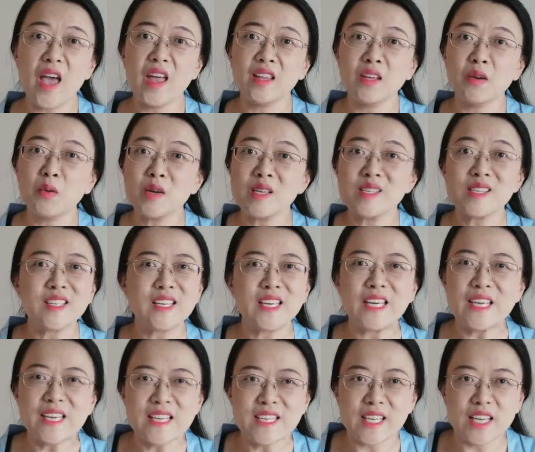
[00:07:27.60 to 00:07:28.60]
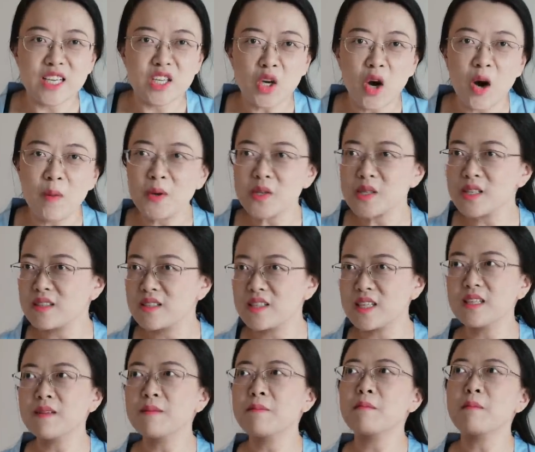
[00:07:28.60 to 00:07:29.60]
And it wasn't easy, she almost
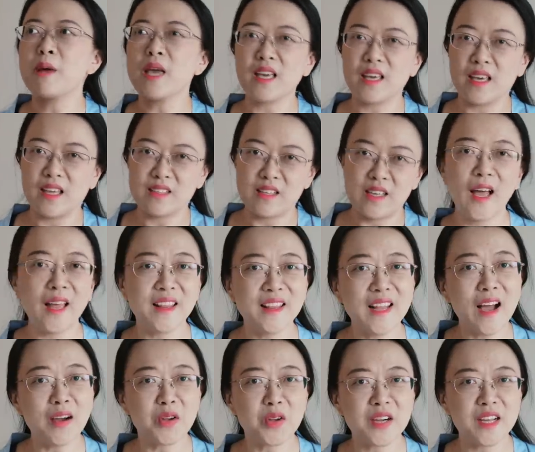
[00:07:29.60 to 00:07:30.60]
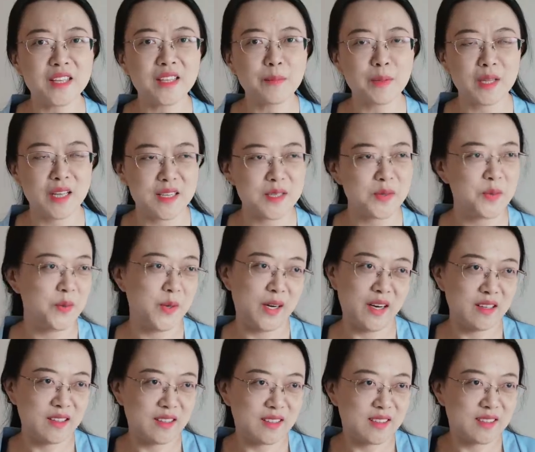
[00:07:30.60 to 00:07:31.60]
didn't make it. And now you're in the place
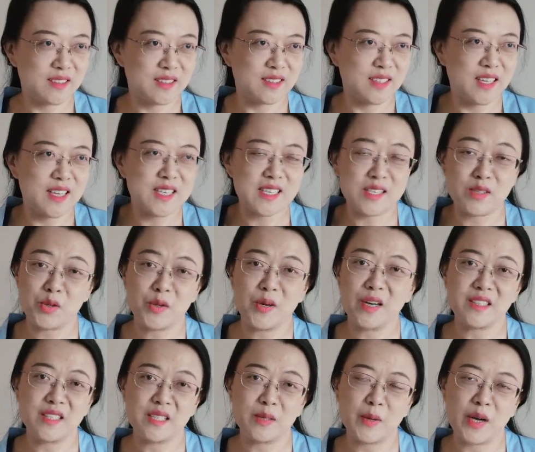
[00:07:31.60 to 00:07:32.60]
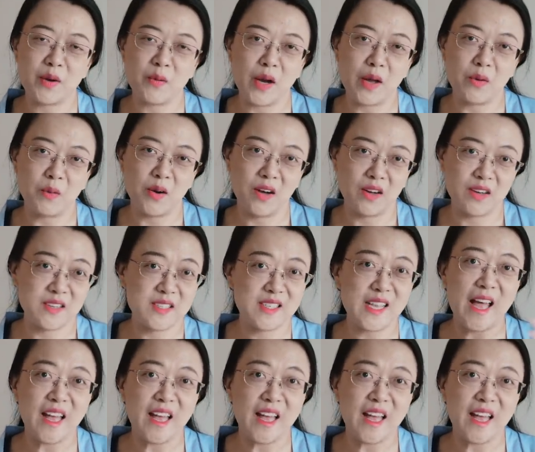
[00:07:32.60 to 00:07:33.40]
where it's surrounded by White Walkers